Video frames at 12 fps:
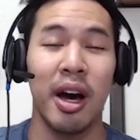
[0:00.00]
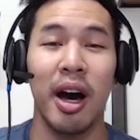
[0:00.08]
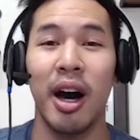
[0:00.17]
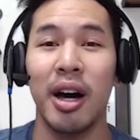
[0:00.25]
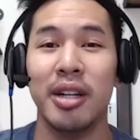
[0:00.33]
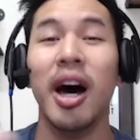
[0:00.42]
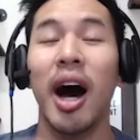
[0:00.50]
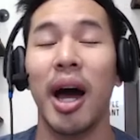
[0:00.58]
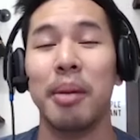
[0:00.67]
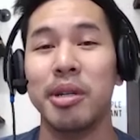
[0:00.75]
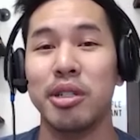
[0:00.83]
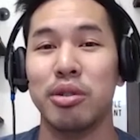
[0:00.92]
uh,
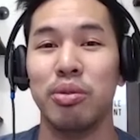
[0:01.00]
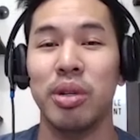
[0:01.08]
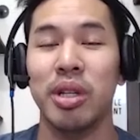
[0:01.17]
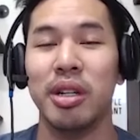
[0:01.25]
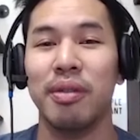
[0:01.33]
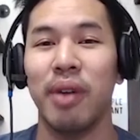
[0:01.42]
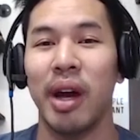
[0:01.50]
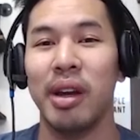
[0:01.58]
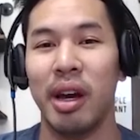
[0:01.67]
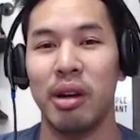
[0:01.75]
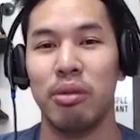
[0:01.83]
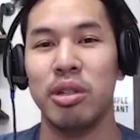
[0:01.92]
time is really the
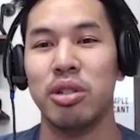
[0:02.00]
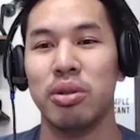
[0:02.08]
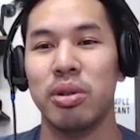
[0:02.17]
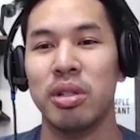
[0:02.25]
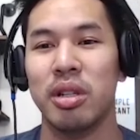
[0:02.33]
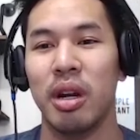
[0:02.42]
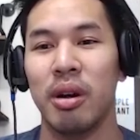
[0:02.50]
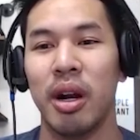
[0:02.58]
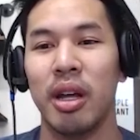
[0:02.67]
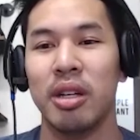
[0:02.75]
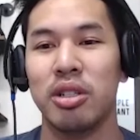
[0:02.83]
finite resource, all right.